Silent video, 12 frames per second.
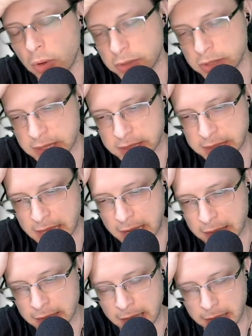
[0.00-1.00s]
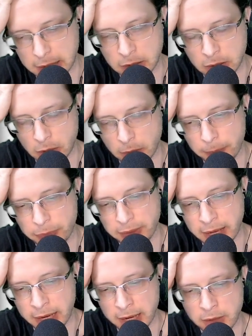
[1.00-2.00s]
just that like,
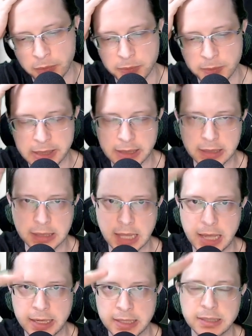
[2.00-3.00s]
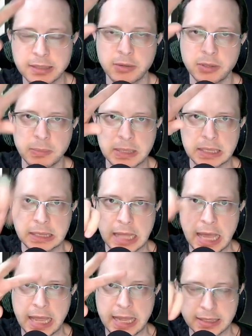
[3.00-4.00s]
and I don't necessarily mean
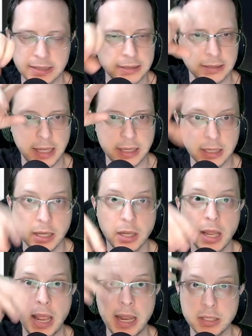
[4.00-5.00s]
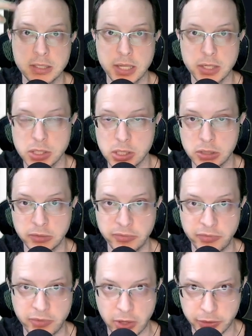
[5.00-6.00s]
lie as in like intentional
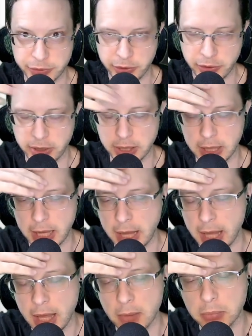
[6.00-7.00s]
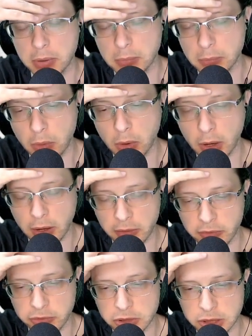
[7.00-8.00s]
falsehood, but more
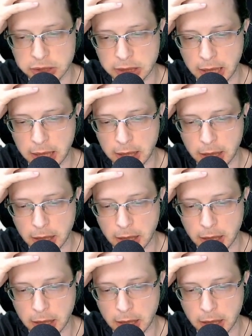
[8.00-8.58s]
of just like,